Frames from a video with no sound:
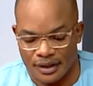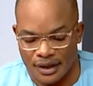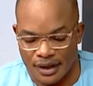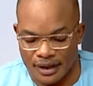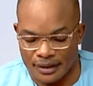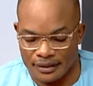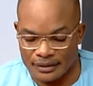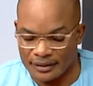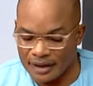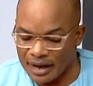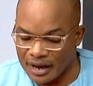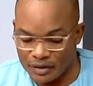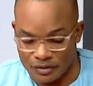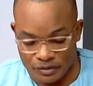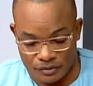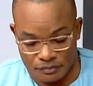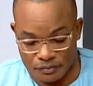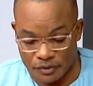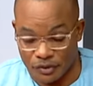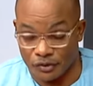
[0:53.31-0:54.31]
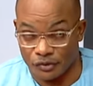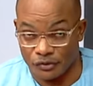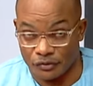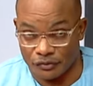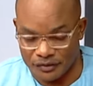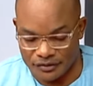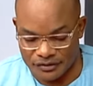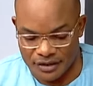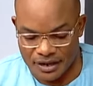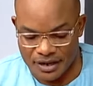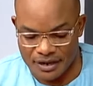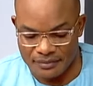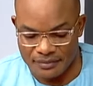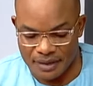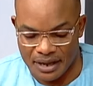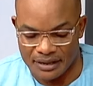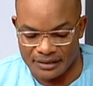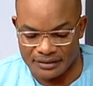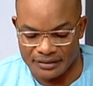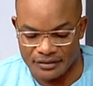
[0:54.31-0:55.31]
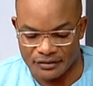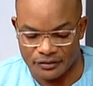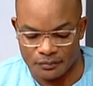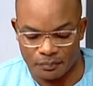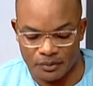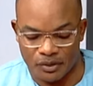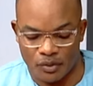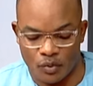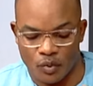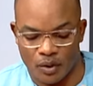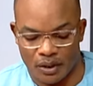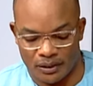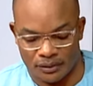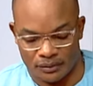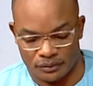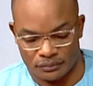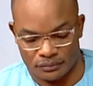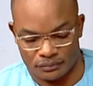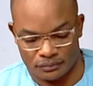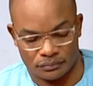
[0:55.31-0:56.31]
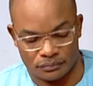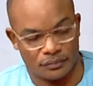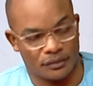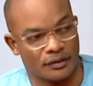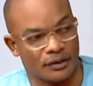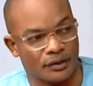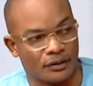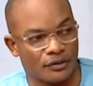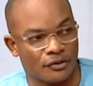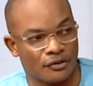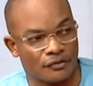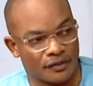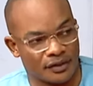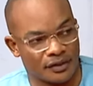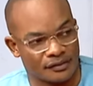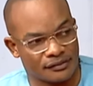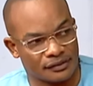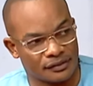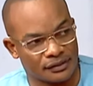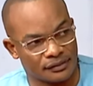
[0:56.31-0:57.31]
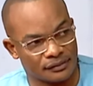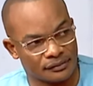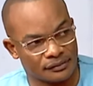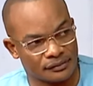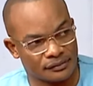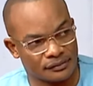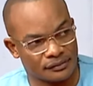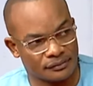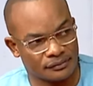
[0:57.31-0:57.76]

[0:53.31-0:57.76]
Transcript: And because of the time, I'll just pick one, the law of excellence.